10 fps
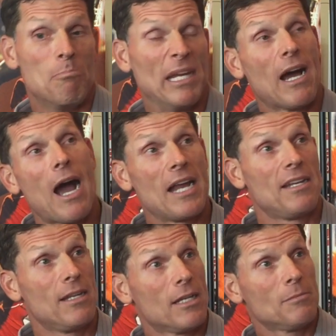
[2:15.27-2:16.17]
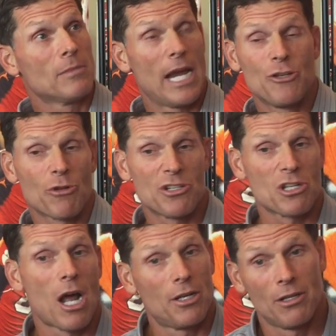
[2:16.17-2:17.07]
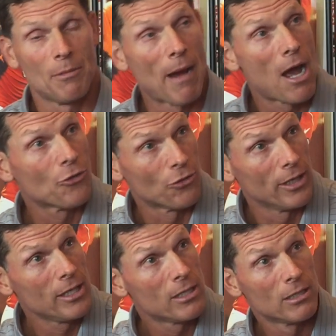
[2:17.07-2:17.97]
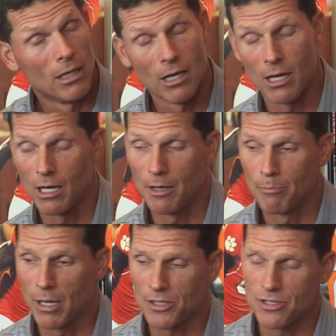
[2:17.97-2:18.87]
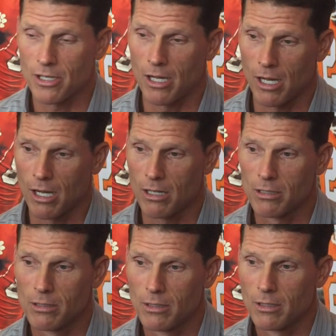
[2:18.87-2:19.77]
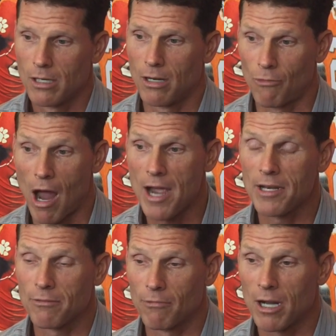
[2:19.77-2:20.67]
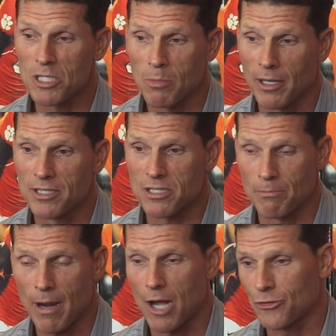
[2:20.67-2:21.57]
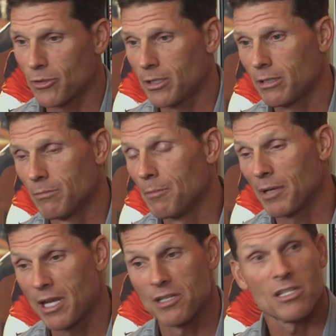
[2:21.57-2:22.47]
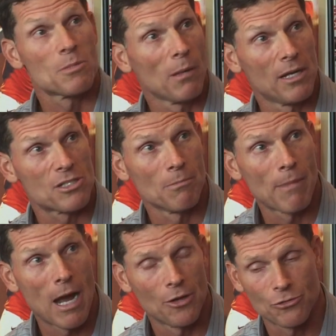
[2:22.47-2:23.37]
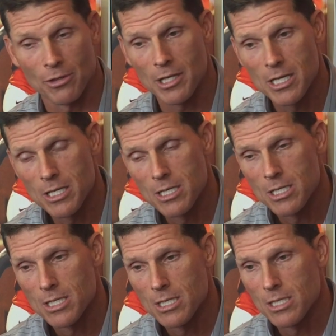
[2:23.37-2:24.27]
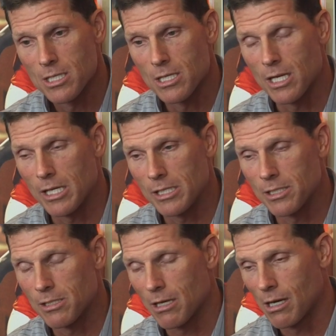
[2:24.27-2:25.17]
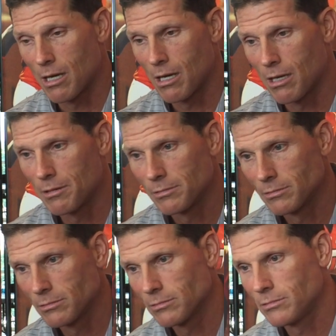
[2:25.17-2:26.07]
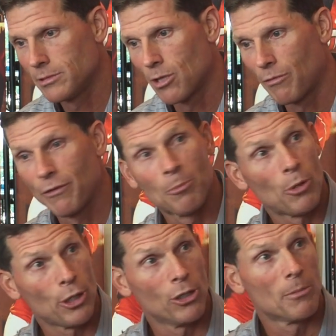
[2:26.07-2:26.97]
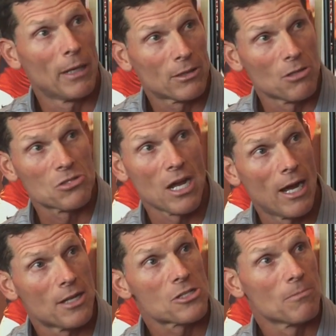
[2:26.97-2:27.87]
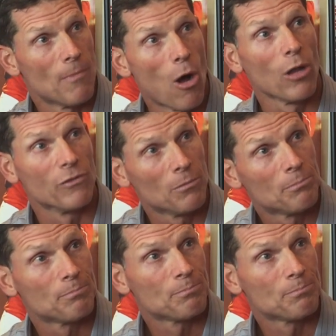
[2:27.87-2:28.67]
Behind him, Adrian's not into the boundary, but Ryan's playing some boundary. Kenzie's playing some boundary, and feel pretty good about those guys, all of them.